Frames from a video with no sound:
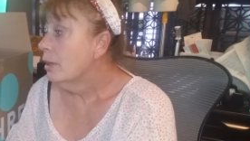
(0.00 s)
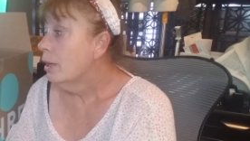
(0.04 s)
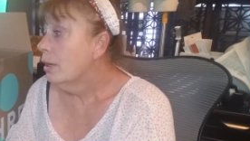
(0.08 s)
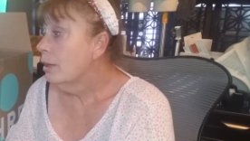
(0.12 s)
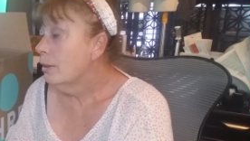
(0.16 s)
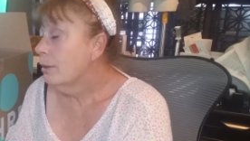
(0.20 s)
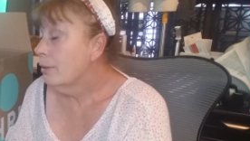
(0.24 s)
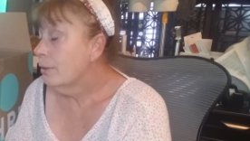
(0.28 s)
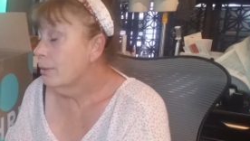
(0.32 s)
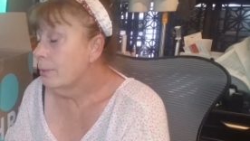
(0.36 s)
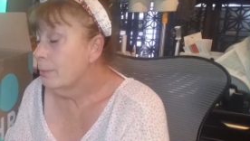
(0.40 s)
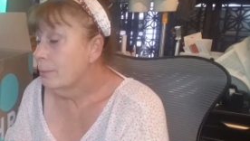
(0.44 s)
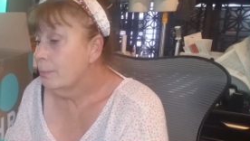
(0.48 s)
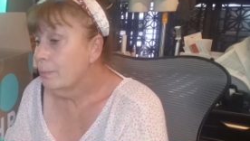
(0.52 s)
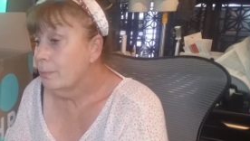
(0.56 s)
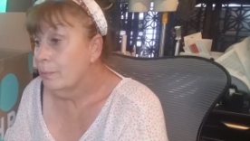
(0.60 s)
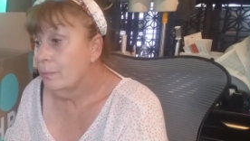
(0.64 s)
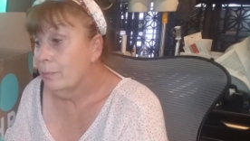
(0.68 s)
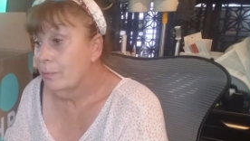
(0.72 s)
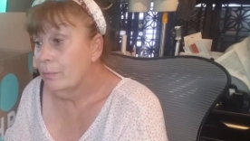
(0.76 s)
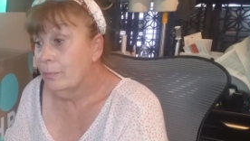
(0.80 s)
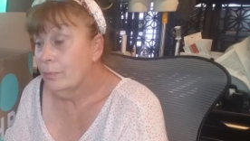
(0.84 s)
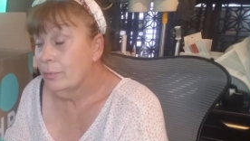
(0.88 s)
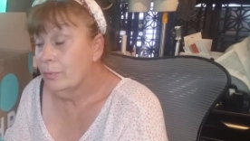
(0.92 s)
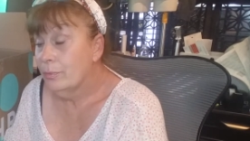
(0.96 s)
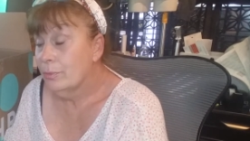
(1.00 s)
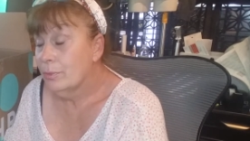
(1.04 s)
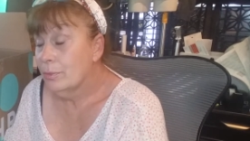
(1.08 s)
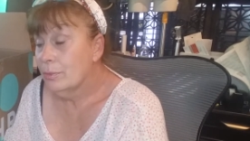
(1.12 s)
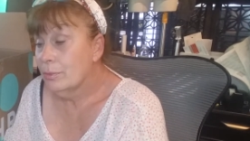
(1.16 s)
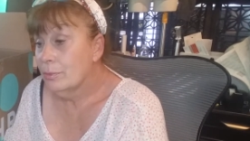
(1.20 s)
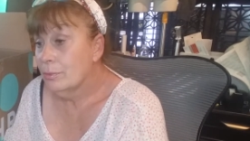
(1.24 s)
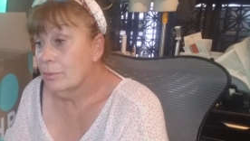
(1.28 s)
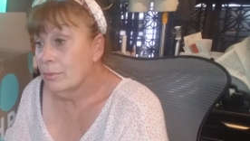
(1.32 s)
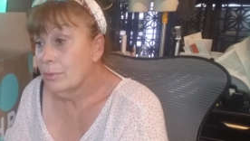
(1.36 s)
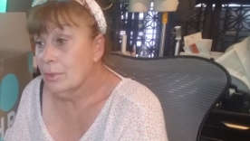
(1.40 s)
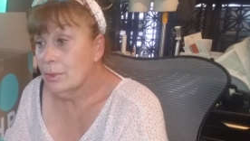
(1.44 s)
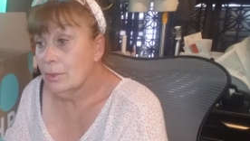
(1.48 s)
Um,
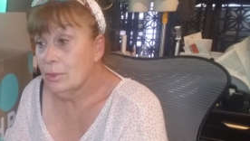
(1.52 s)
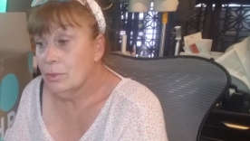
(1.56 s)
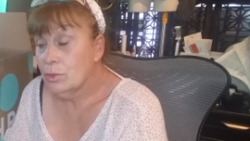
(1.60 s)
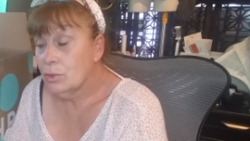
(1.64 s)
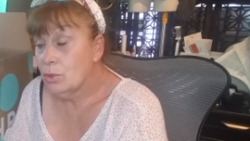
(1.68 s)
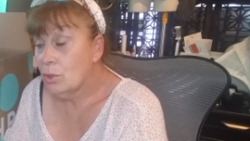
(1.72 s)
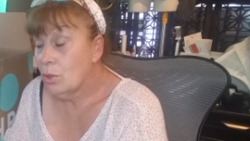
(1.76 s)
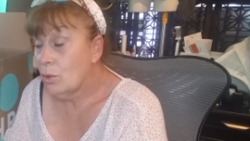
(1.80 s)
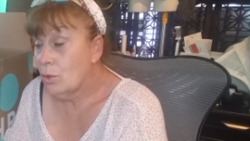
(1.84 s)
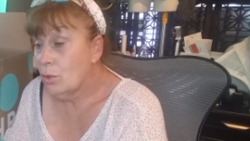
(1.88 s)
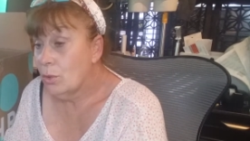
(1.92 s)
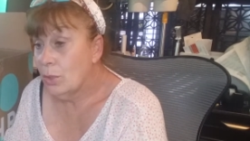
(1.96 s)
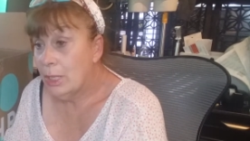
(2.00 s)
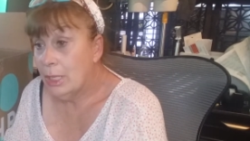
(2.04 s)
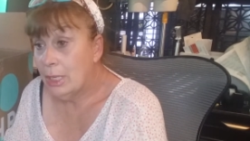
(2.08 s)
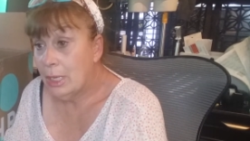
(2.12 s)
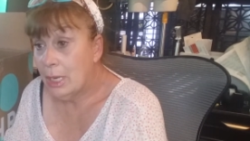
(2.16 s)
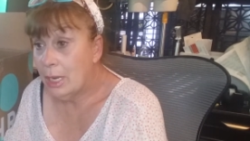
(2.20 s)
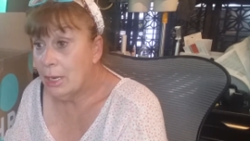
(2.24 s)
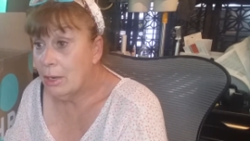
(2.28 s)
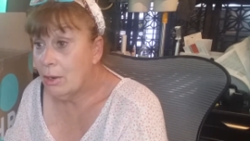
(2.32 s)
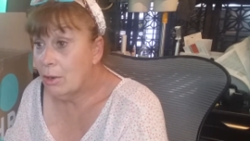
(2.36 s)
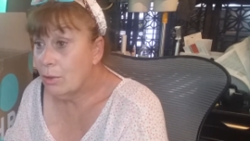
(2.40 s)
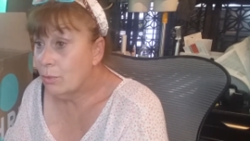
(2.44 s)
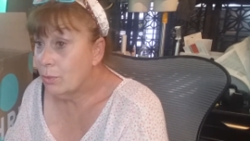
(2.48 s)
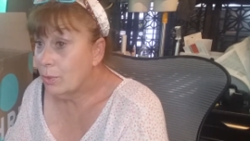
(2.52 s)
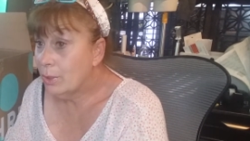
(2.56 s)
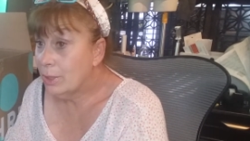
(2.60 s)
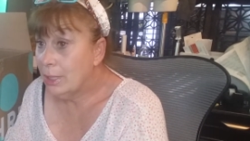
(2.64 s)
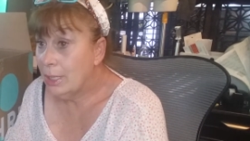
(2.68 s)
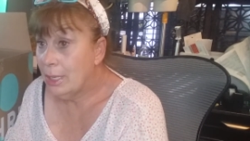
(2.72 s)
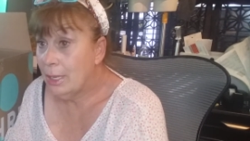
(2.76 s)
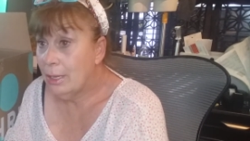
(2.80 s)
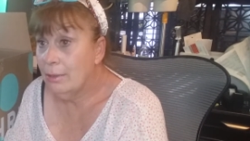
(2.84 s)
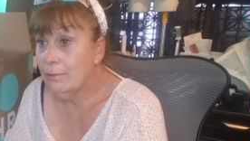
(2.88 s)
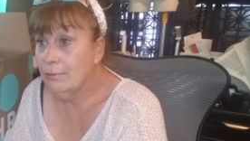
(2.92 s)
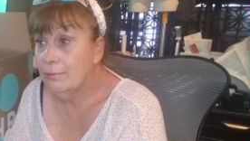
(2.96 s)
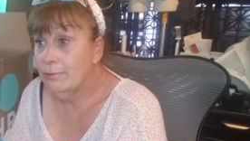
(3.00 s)
so, and I already
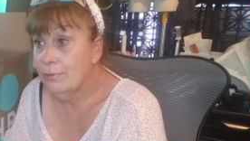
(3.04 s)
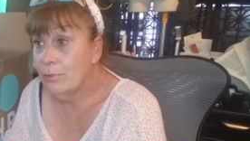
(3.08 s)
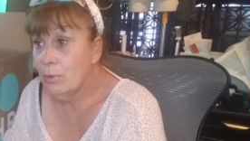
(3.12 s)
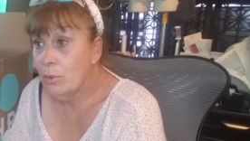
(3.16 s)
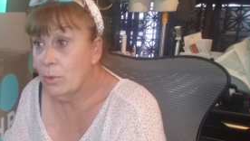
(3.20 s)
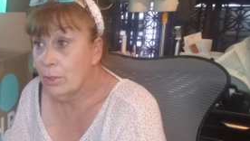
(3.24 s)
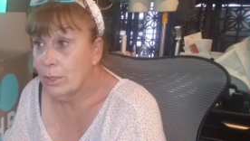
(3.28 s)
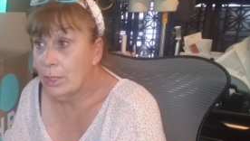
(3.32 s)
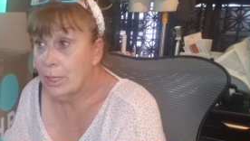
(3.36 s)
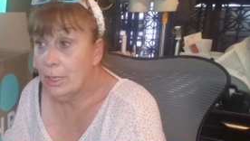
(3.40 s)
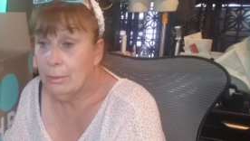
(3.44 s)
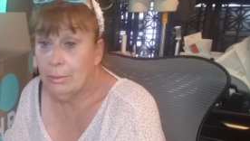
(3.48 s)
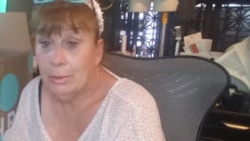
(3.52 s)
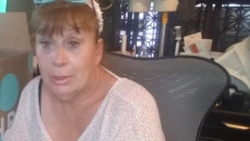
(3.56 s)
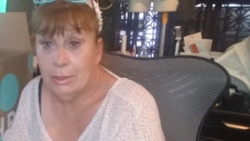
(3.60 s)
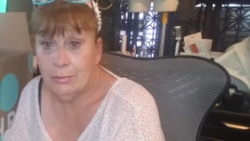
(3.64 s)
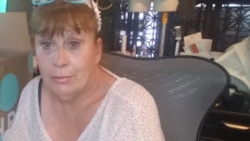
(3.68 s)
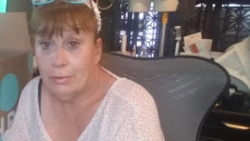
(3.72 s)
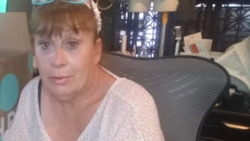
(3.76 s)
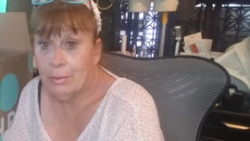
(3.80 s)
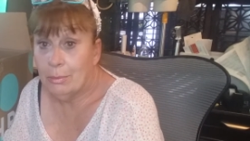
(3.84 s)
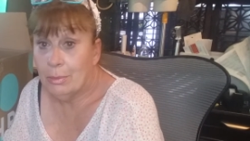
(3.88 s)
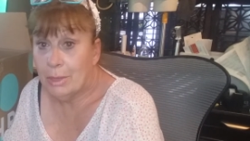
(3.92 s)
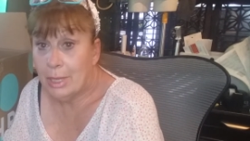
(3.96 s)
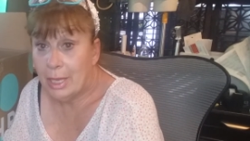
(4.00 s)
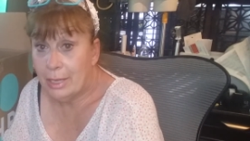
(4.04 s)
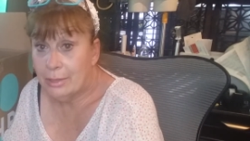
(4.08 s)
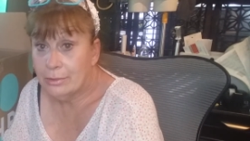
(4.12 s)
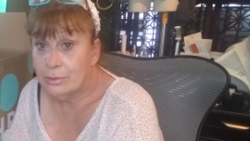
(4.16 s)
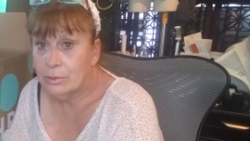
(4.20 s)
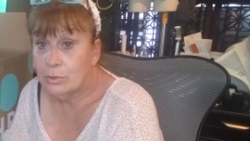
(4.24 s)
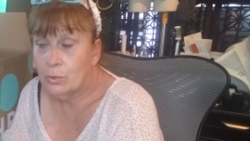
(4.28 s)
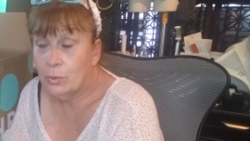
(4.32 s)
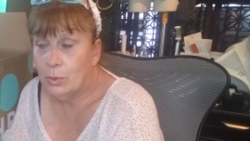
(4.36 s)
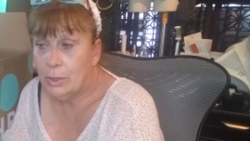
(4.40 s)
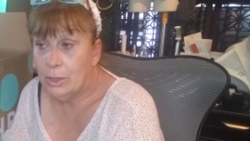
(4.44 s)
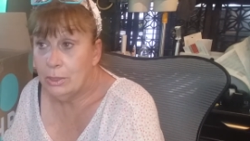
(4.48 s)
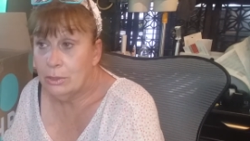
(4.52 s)
have four coming from
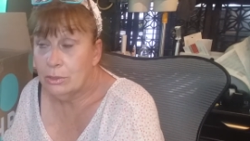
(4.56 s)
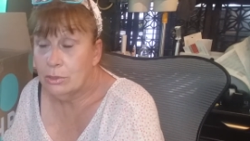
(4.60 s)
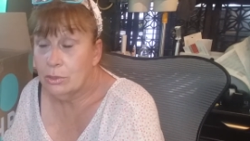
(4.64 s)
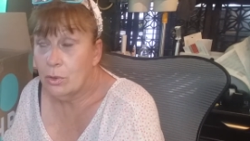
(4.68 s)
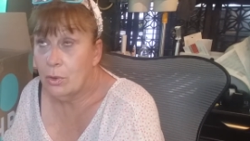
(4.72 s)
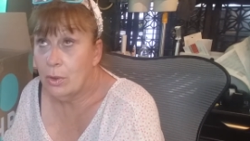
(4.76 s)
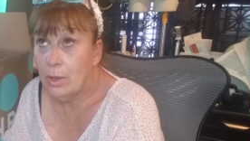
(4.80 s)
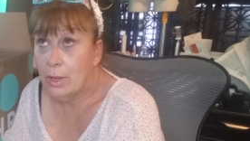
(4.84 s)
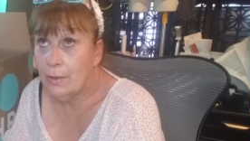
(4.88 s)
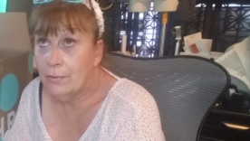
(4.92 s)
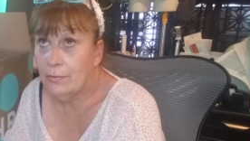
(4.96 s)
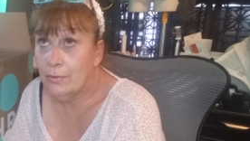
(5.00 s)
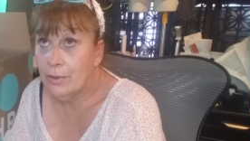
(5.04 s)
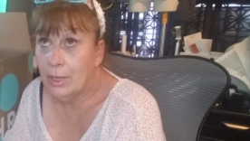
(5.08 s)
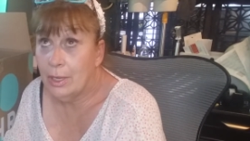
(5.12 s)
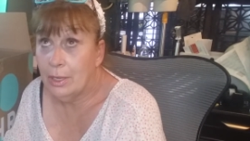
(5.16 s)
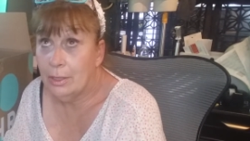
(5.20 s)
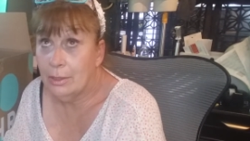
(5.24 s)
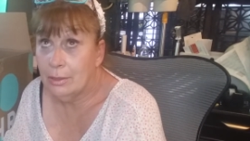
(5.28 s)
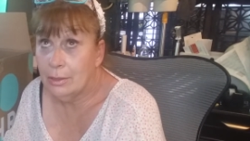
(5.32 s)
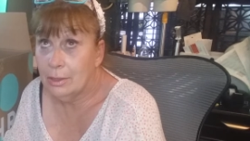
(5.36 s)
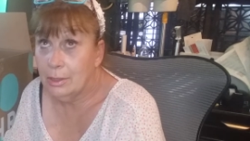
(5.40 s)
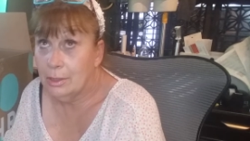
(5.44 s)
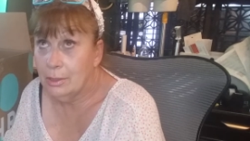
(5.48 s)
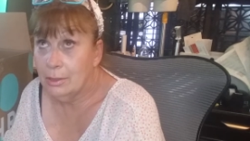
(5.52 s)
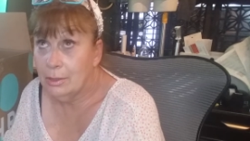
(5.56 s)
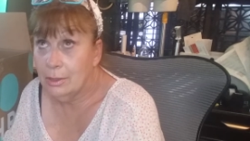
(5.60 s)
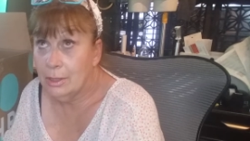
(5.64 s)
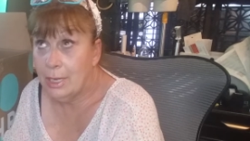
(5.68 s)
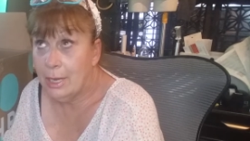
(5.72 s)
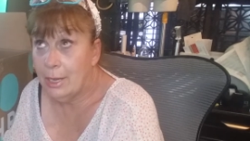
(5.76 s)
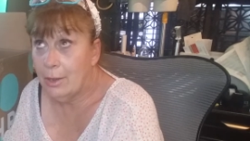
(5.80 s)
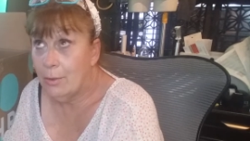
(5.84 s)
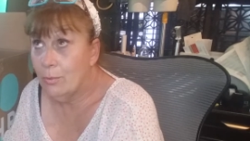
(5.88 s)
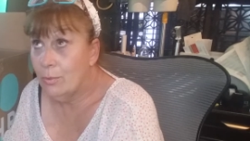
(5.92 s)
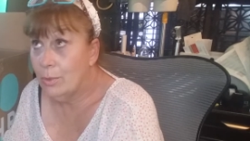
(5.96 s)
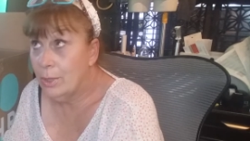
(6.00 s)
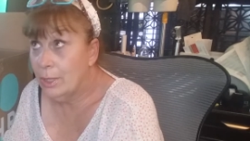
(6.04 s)
last week. So I've got then
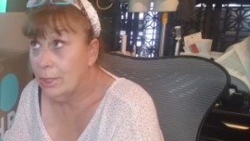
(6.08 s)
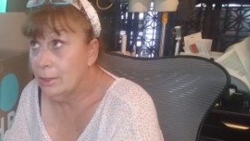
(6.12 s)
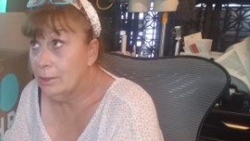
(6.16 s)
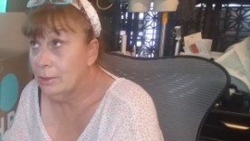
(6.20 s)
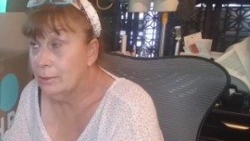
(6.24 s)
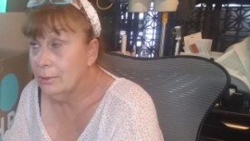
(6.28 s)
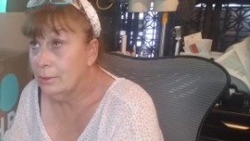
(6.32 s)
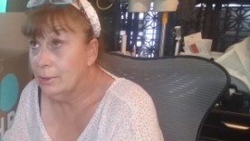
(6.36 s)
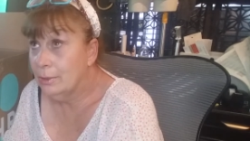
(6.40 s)
now what?